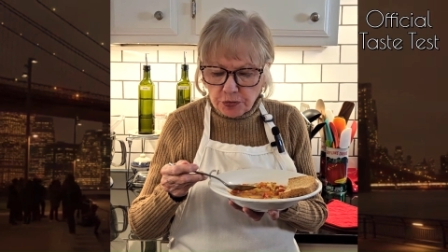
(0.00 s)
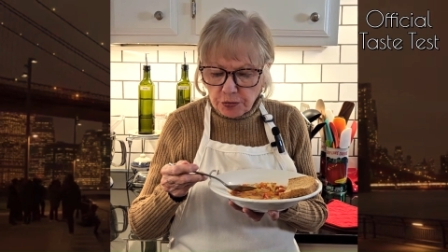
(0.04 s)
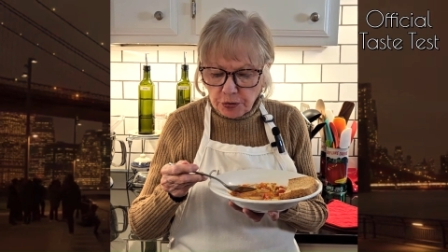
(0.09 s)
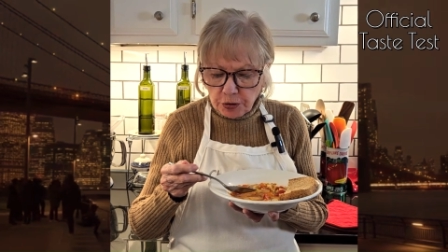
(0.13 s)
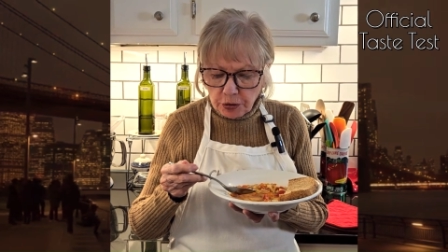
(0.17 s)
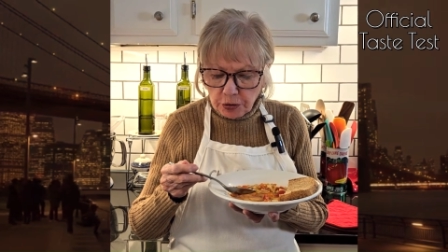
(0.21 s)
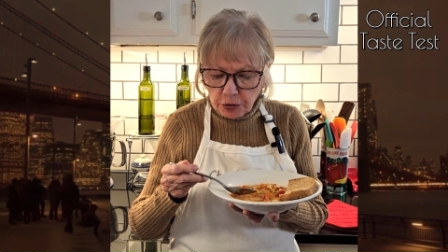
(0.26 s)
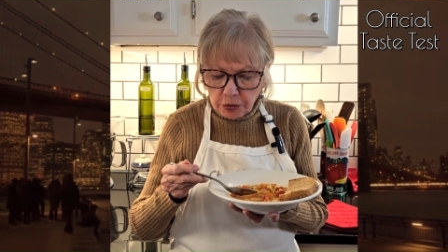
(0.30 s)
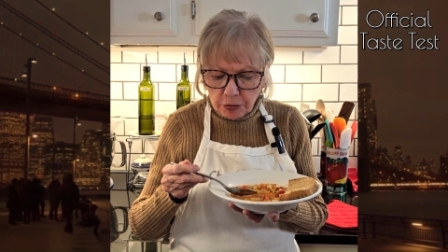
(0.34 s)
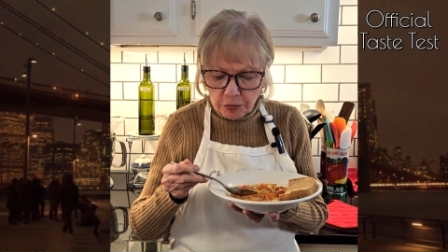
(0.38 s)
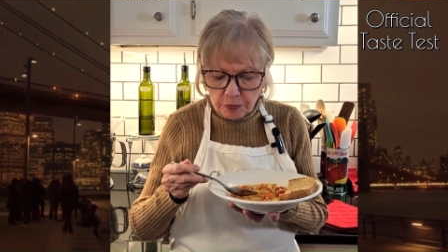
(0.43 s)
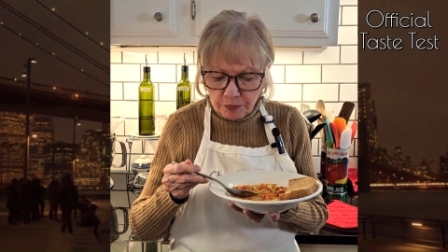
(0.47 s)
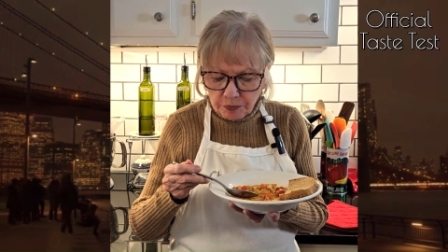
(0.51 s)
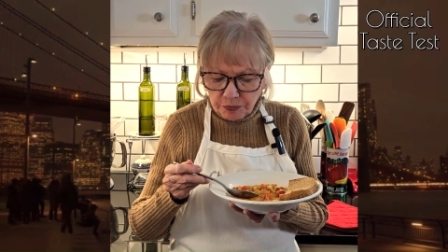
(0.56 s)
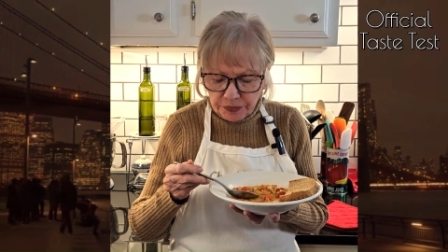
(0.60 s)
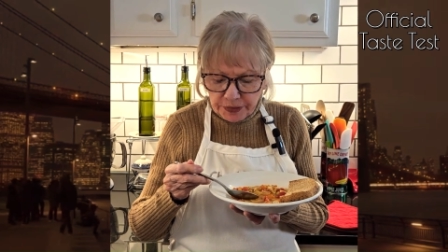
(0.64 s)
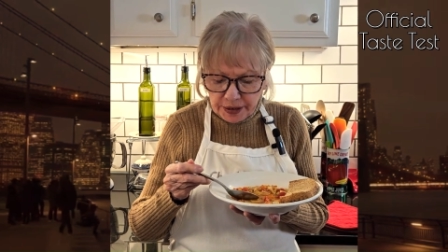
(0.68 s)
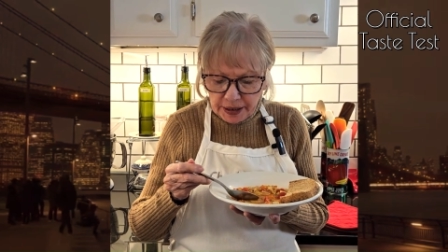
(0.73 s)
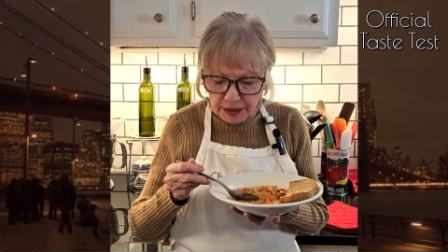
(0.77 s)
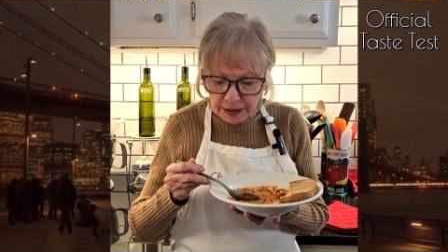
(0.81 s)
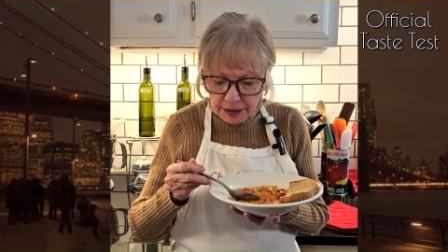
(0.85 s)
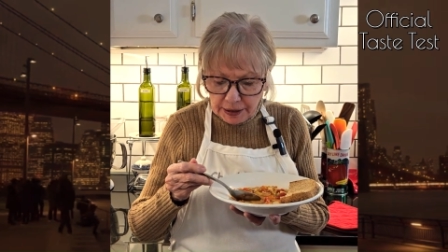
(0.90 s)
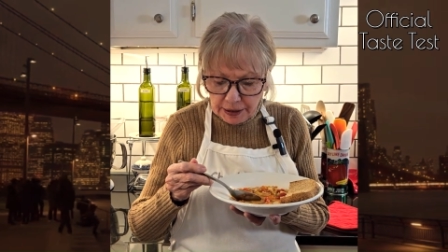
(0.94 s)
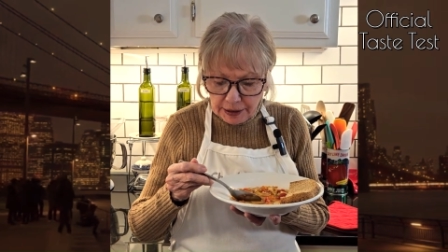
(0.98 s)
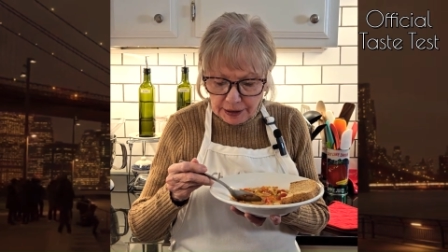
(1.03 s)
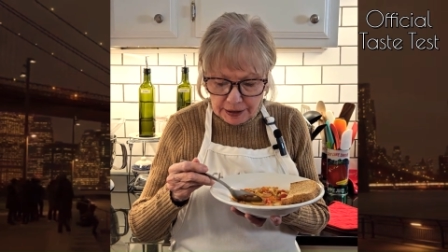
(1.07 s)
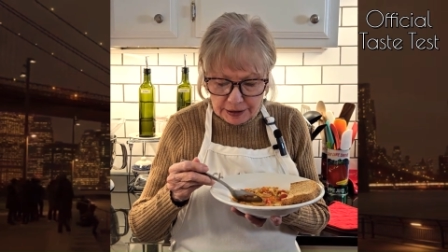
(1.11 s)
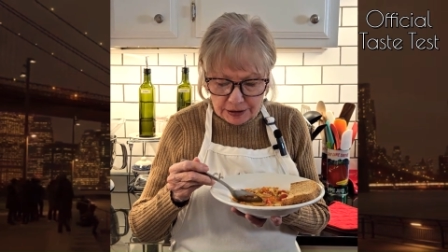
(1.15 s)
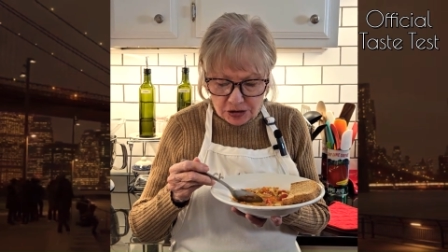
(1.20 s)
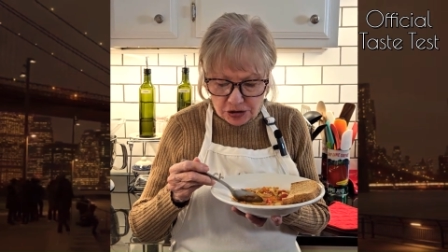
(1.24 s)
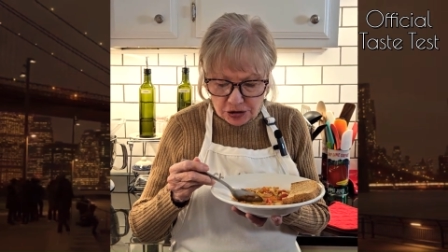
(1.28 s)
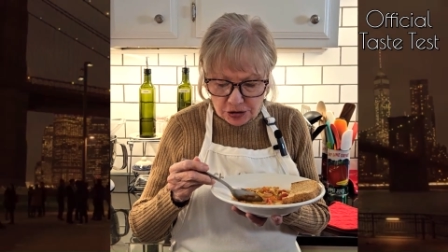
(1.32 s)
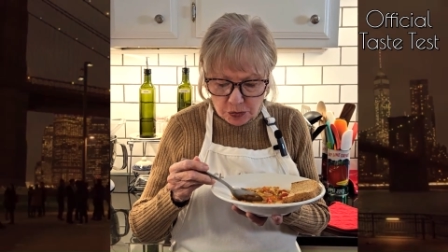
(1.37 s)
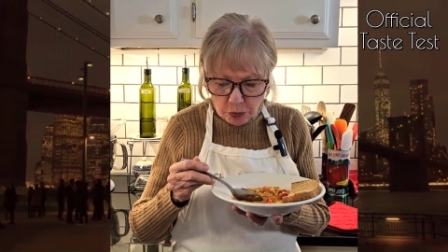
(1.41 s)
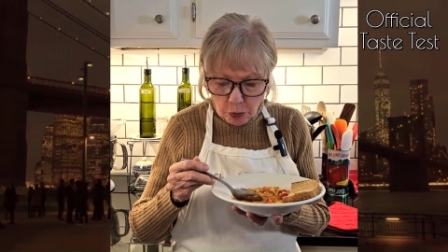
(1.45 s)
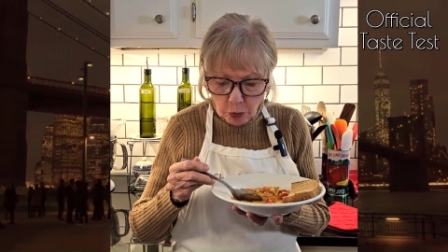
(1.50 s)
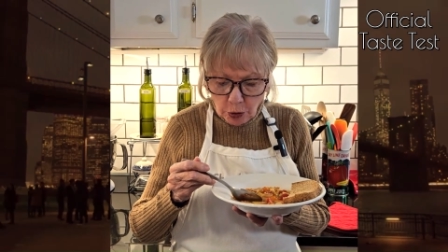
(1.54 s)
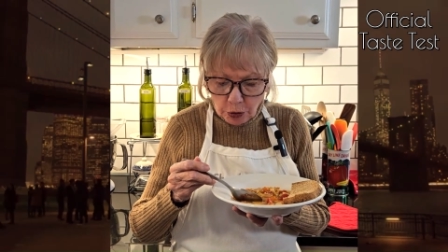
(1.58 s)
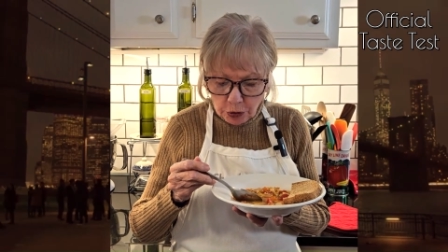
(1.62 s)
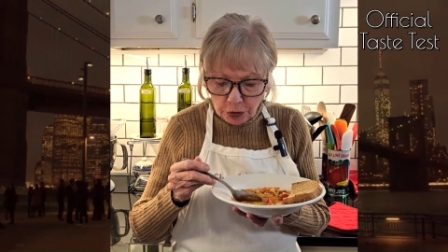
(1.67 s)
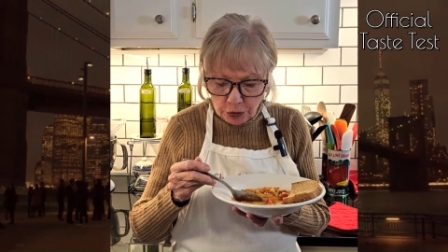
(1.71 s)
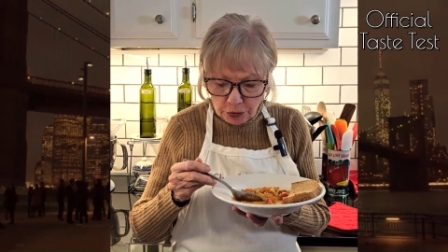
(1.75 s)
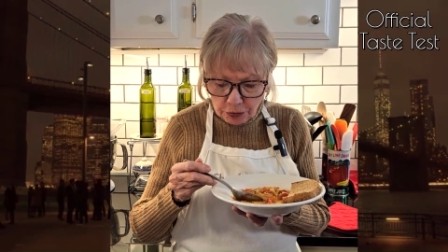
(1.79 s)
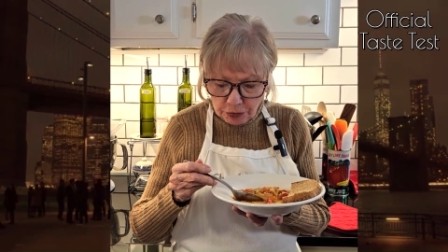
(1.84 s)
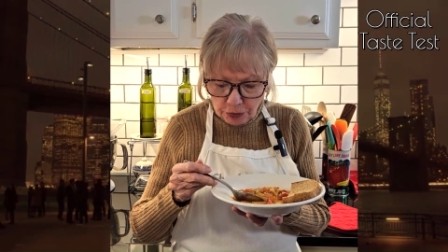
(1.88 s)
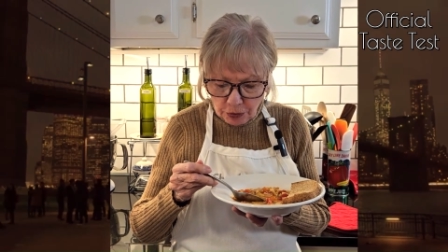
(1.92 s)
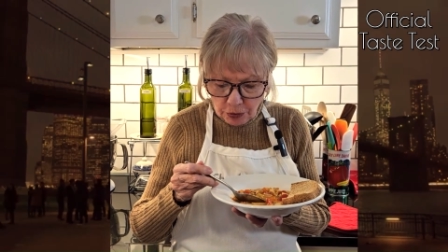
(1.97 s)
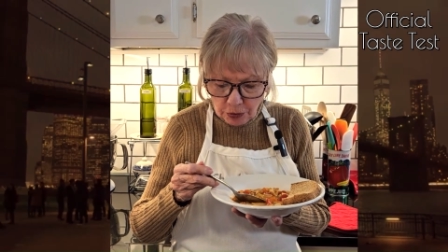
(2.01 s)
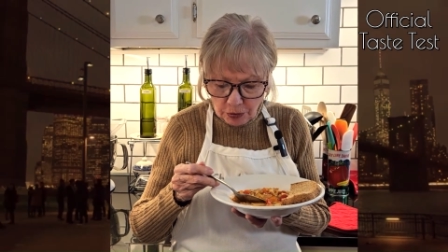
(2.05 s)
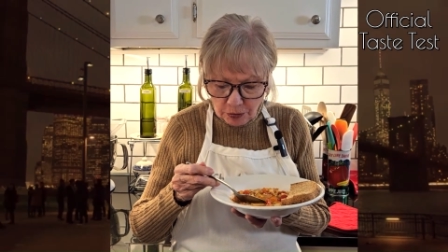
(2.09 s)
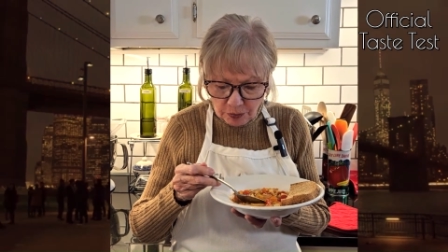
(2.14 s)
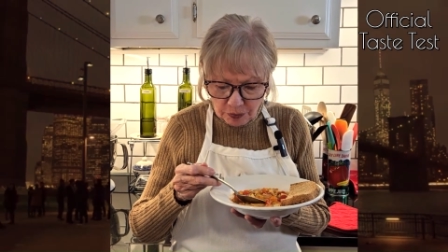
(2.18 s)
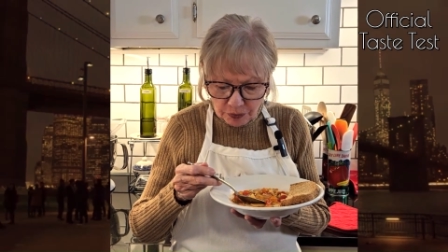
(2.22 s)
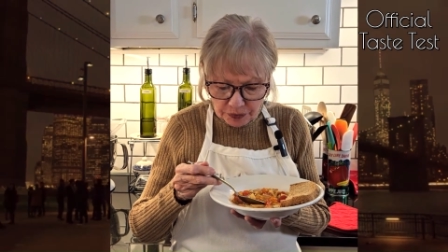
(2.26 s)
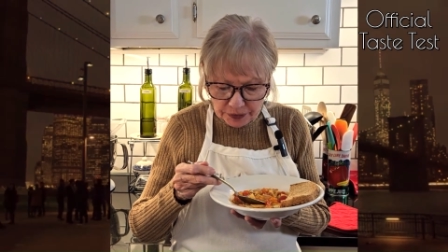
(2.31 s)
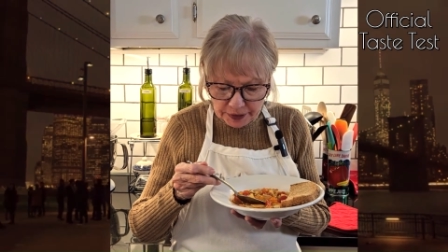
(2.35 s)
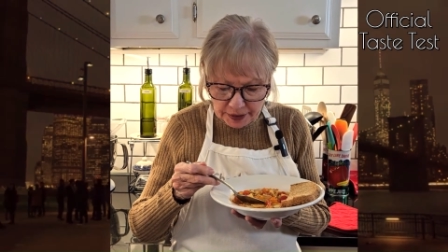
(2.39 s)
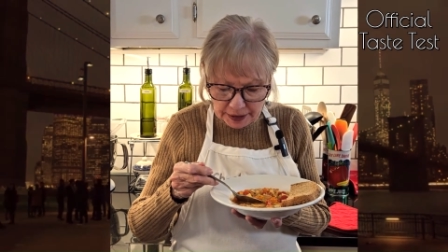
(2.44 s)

through, and it's just wonderful.